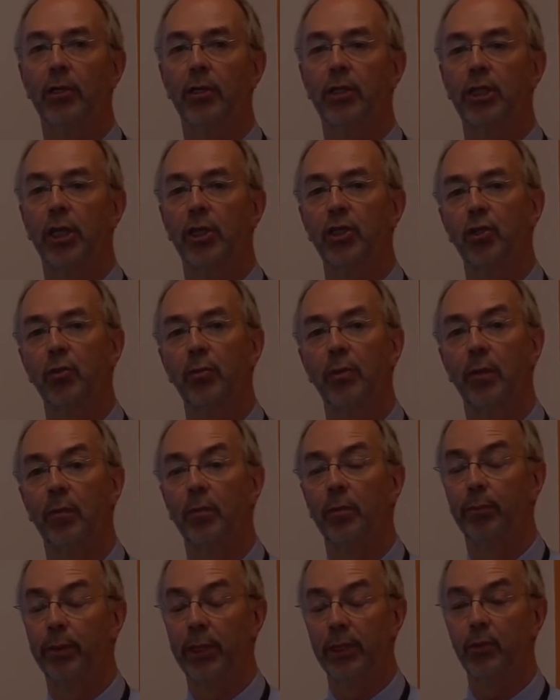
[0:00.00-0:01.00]
Chesham and
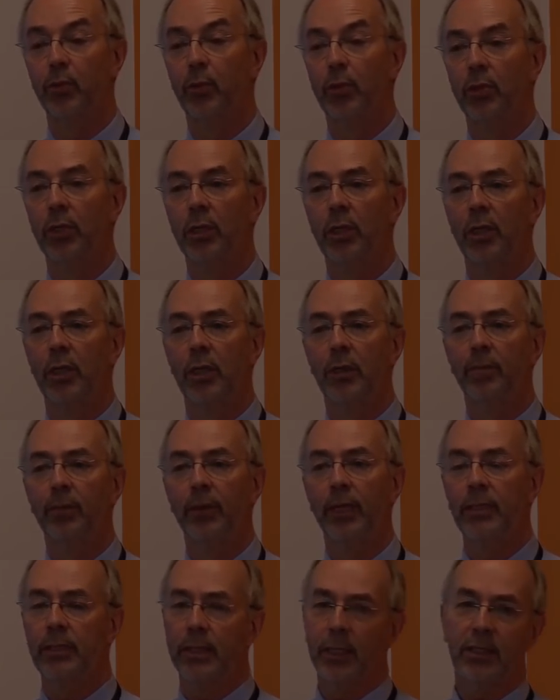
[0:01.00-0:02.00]
Prestwood,
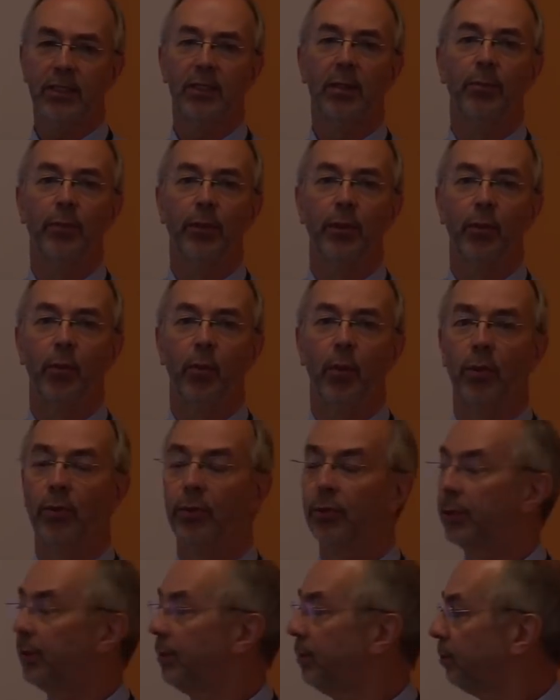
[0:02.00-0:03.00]
is that something you
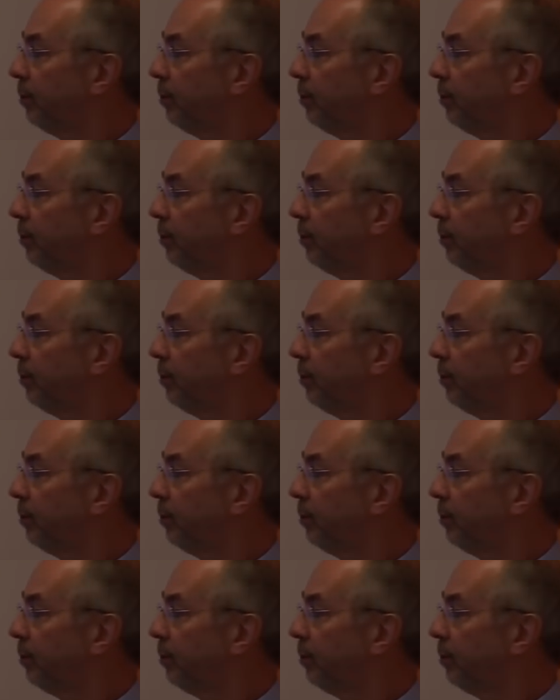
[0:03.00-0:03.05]
want?